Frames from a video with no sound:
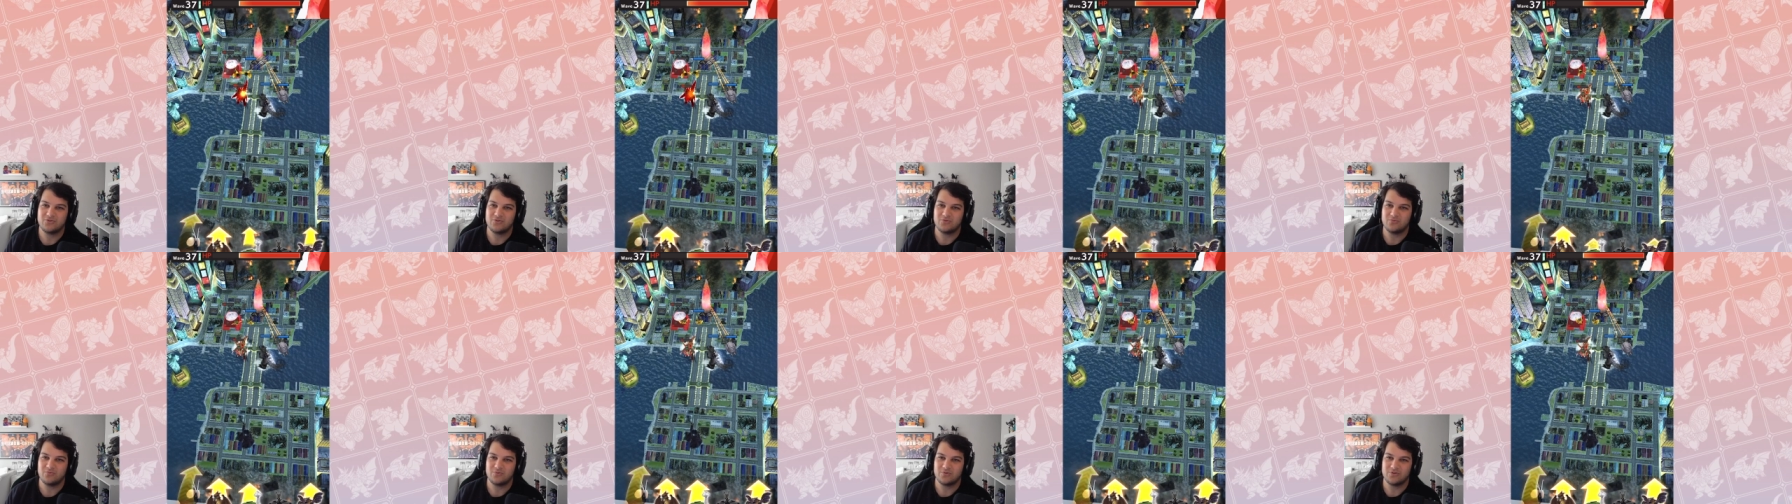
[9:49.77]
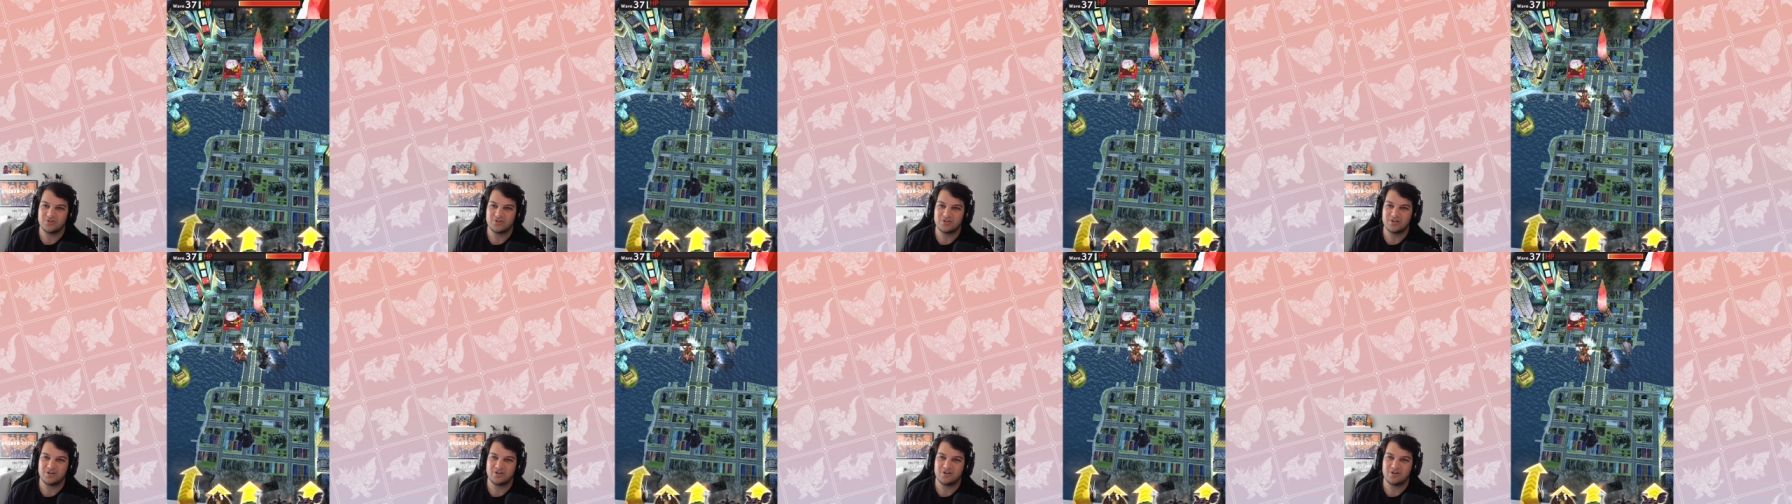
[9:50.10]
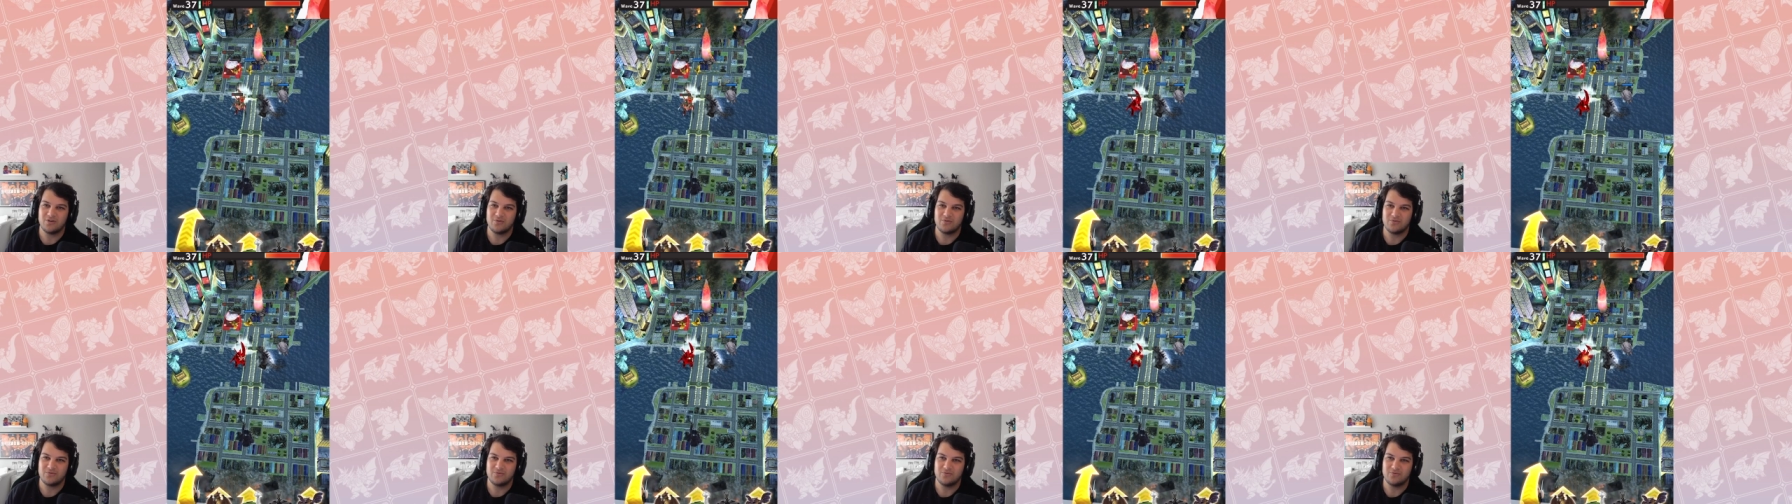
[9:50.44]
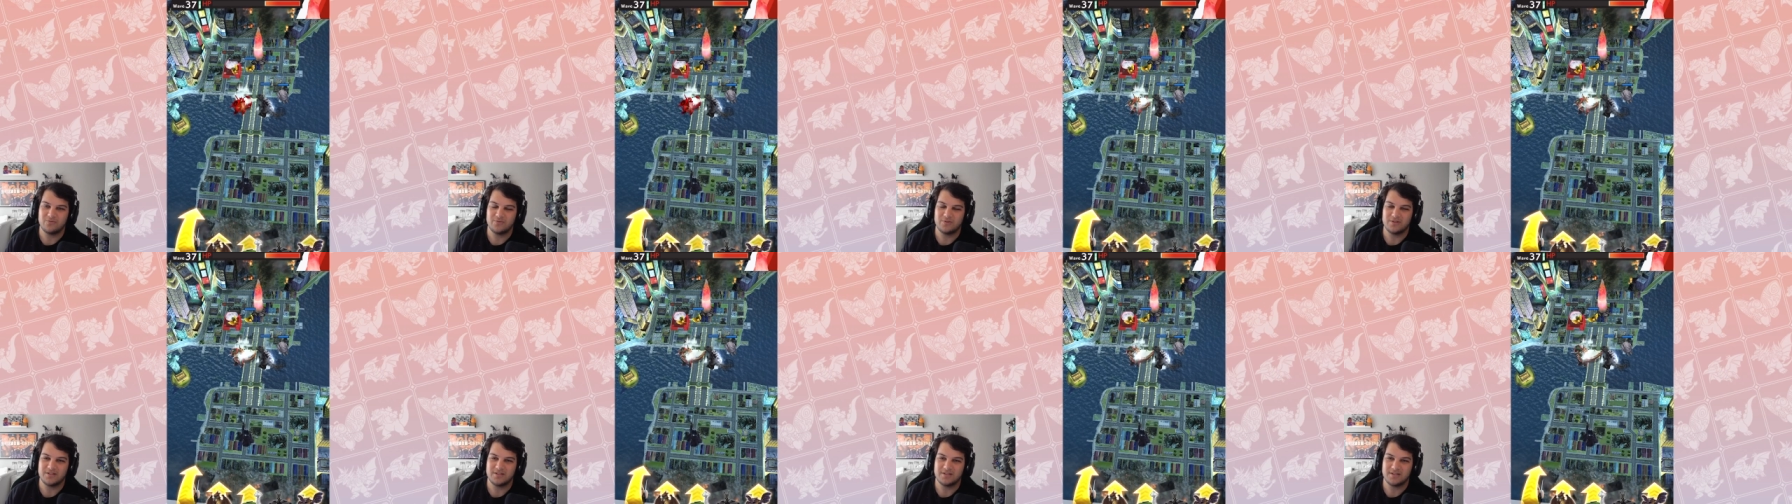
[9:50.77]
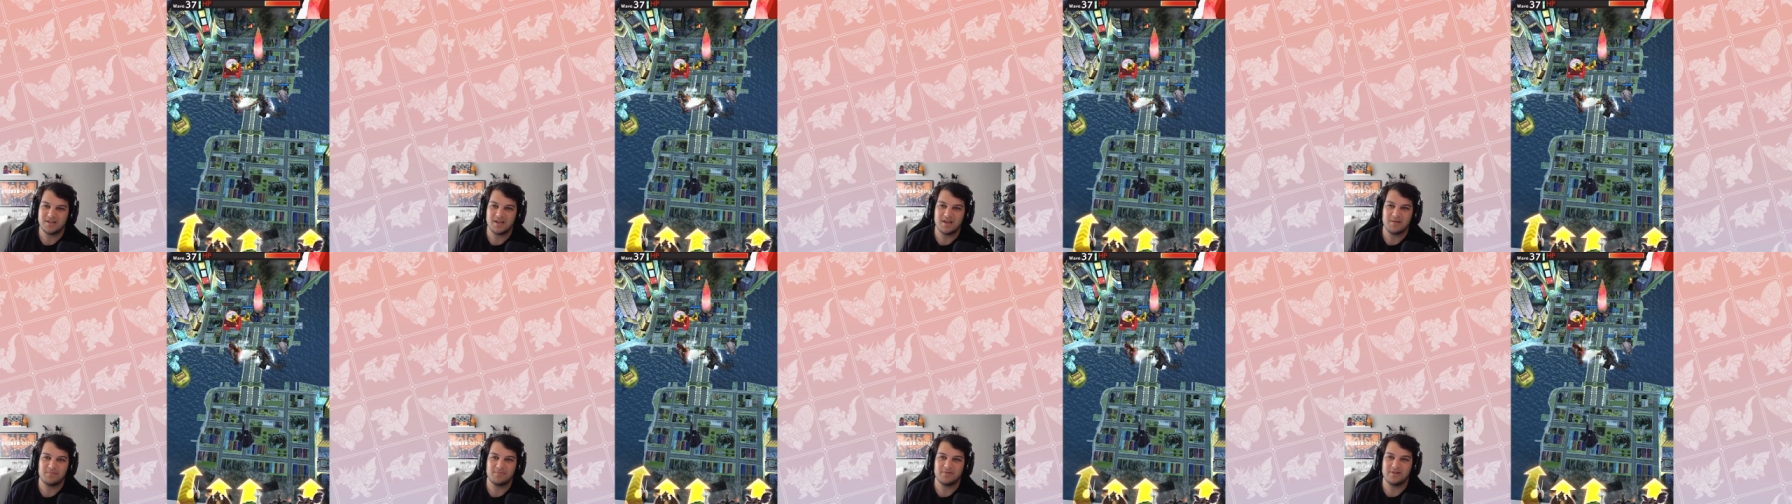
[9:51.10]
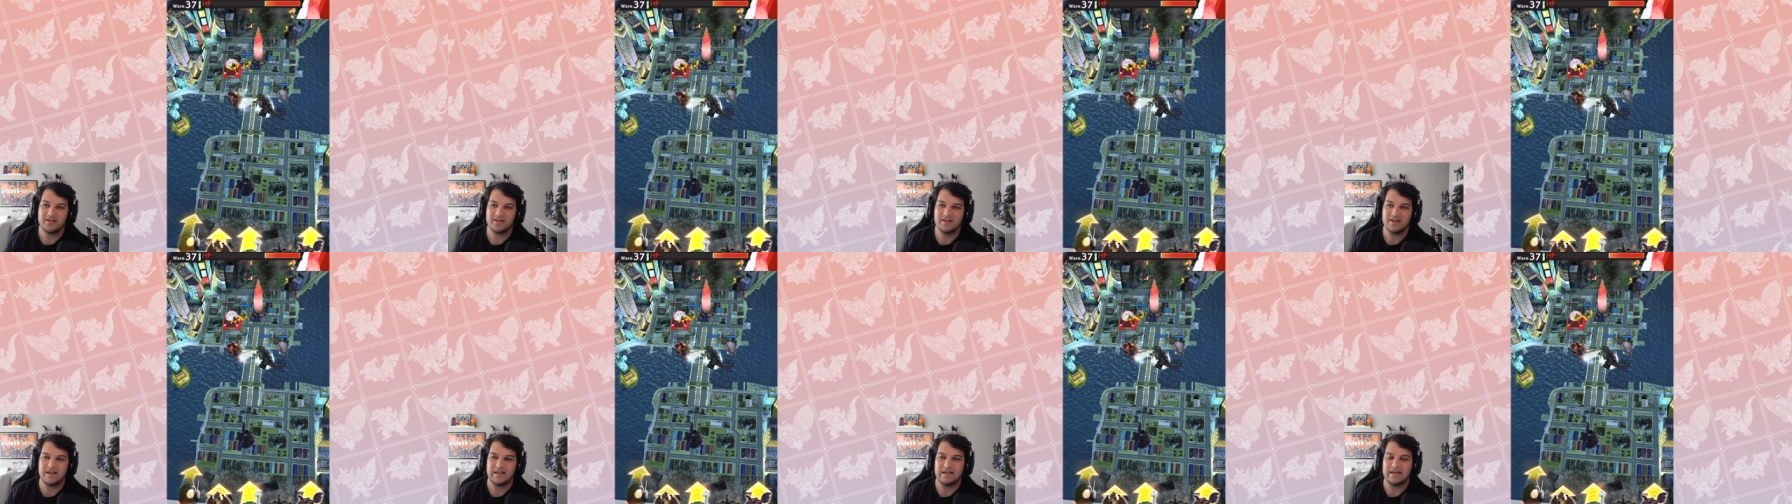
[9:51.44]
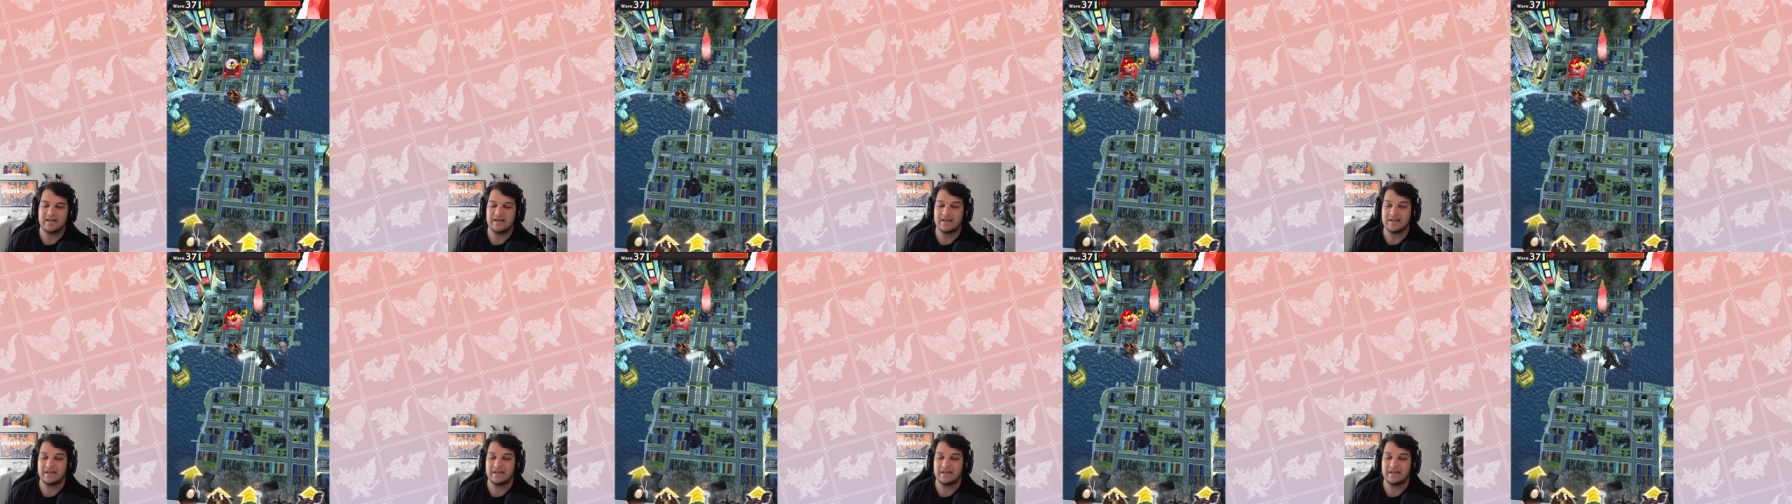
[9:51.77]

so we're just going to go through with this gameplay again.